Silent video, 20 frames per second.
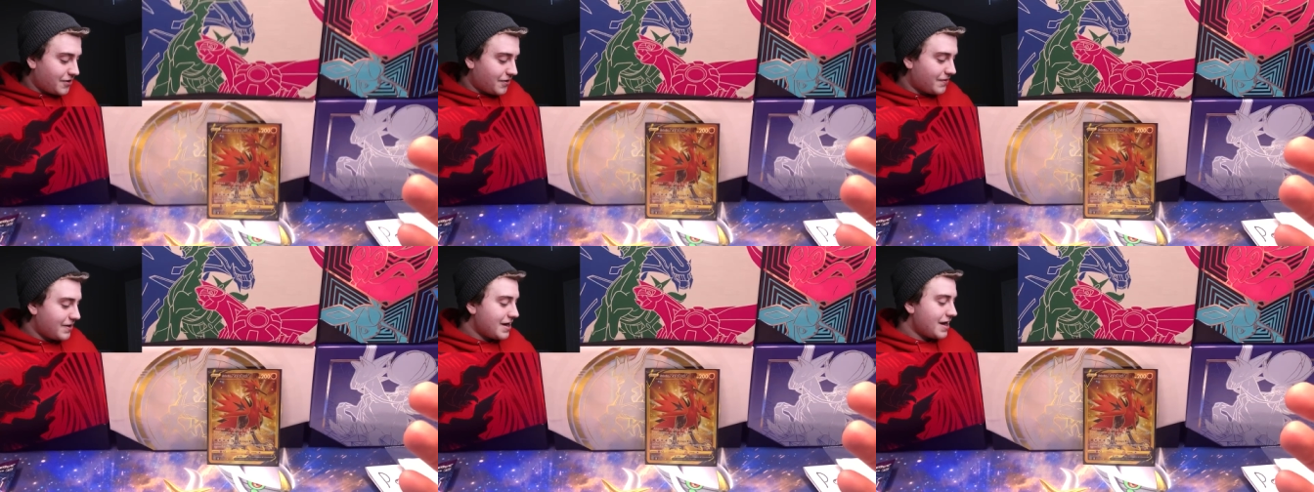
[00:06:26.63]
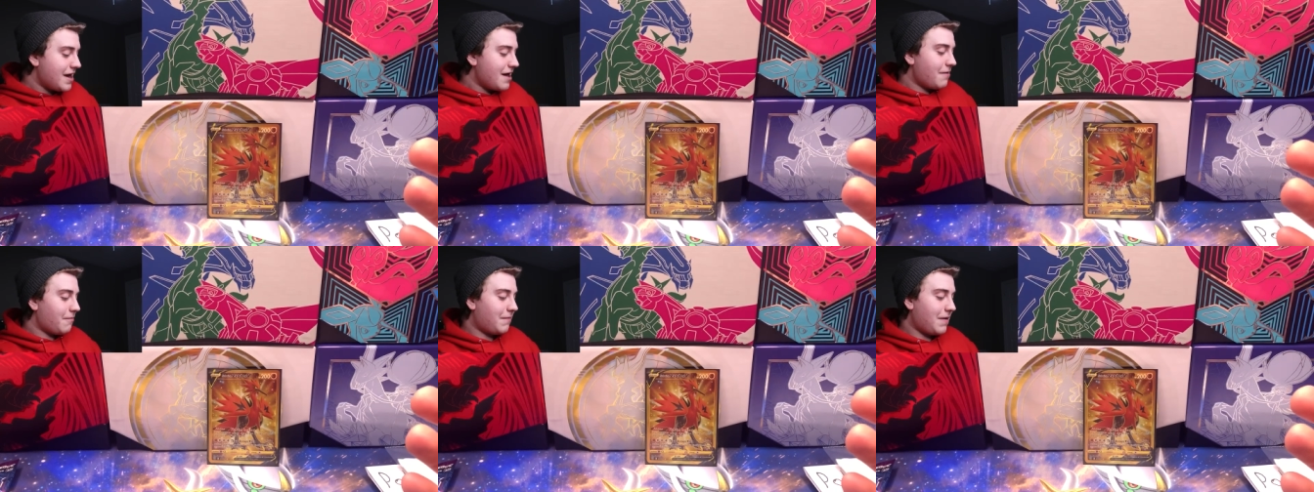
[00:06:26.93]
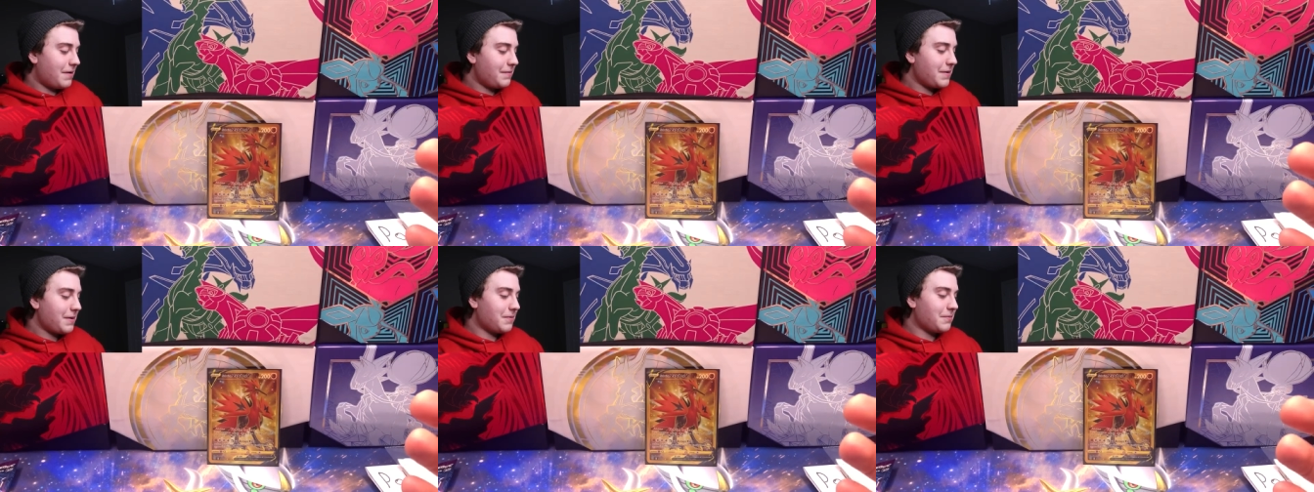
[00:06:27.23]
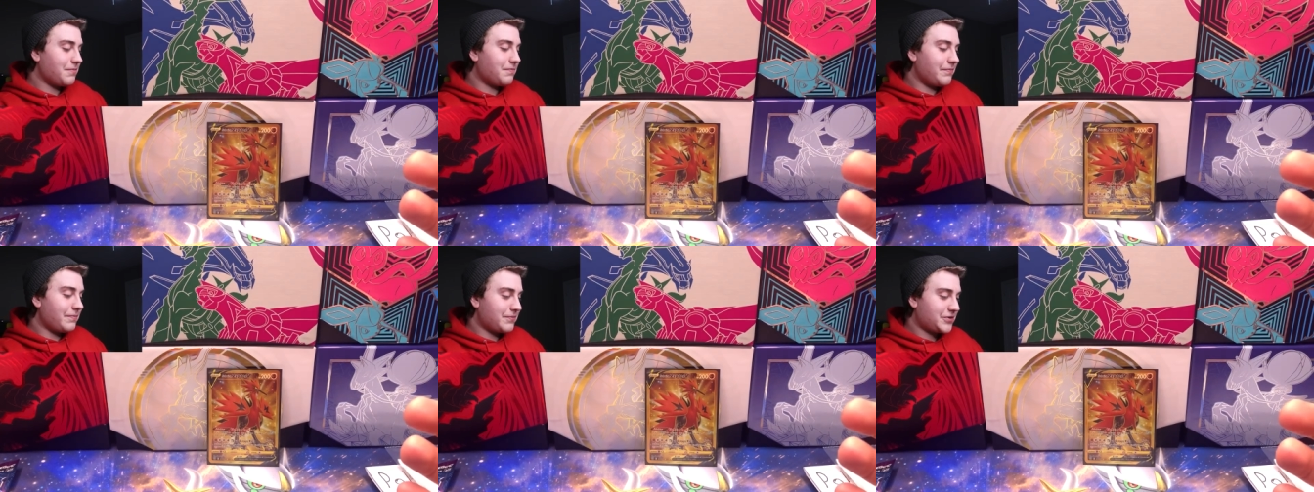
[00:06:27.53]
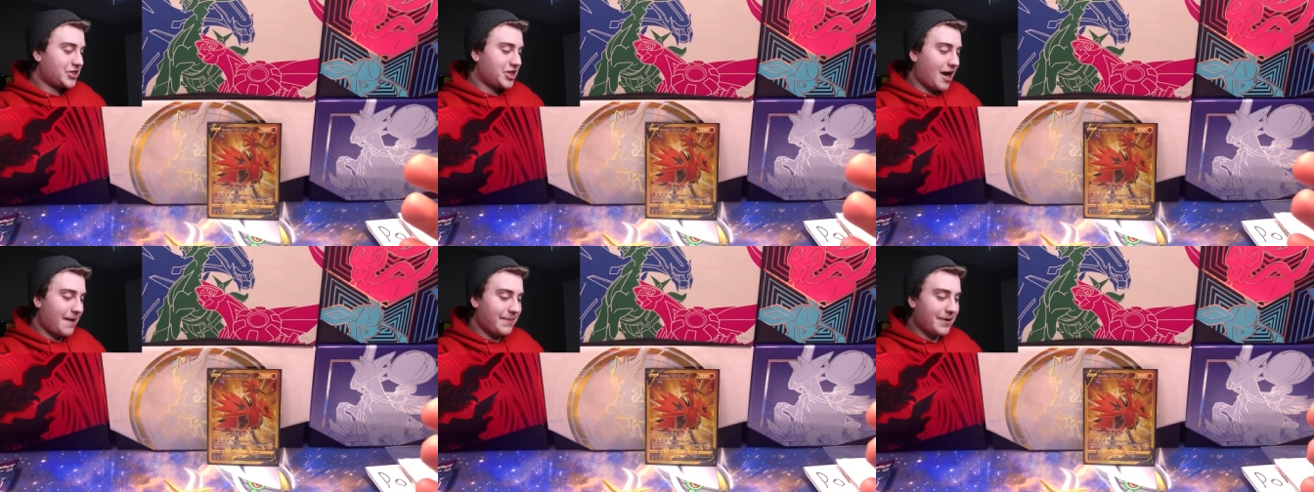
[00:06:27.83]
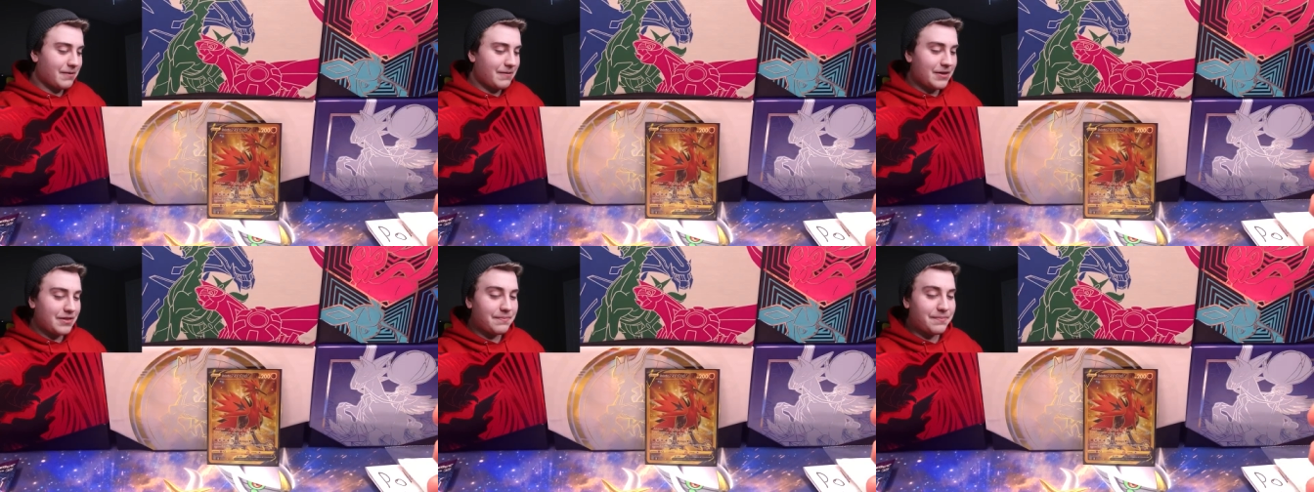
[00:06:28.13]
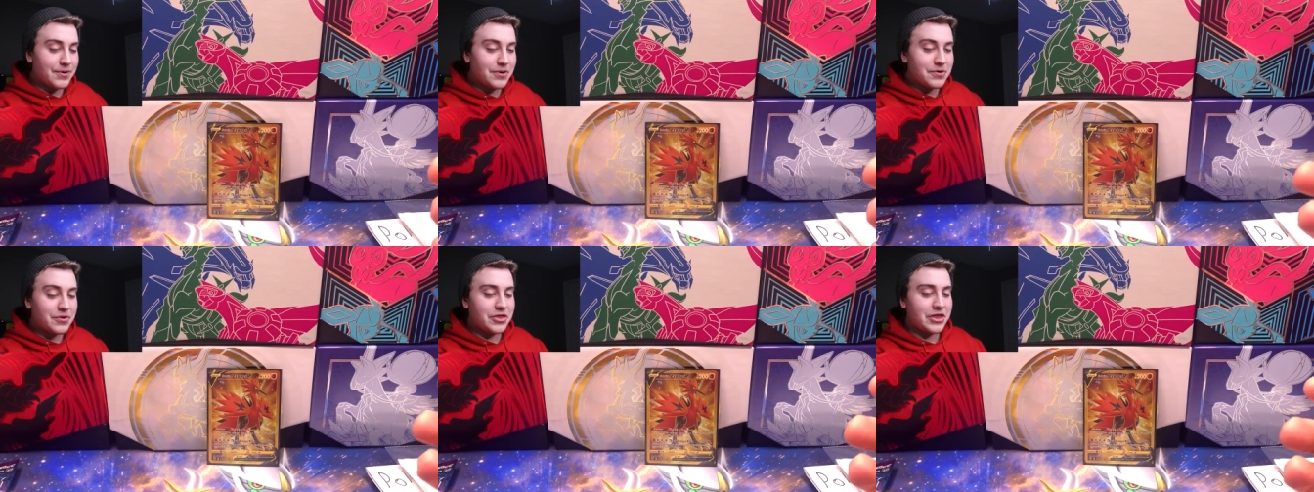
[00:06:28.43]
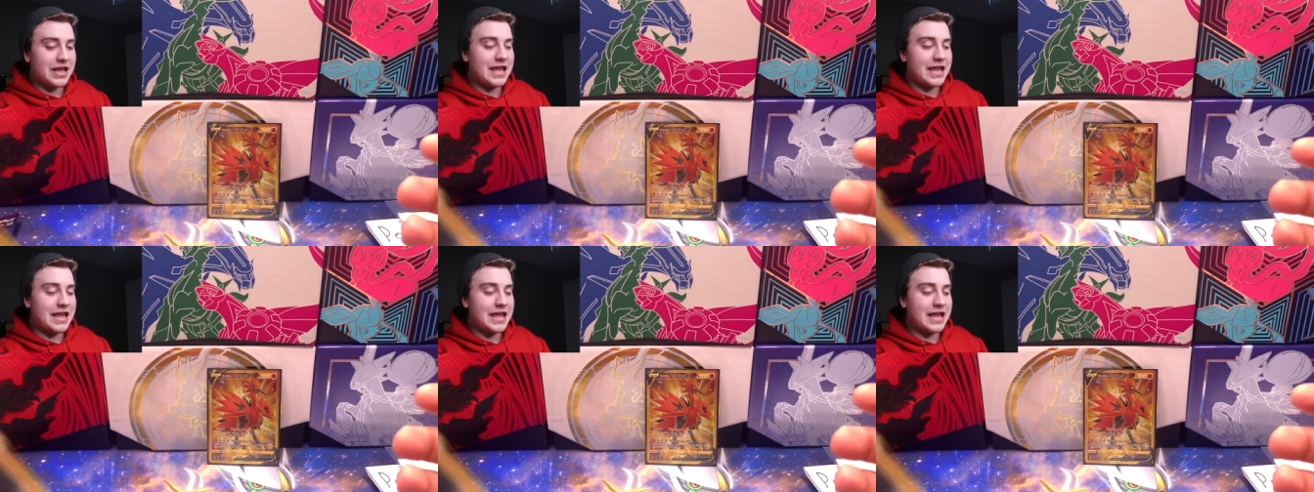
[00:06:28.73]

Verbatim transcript: So while we were shopping around the booth,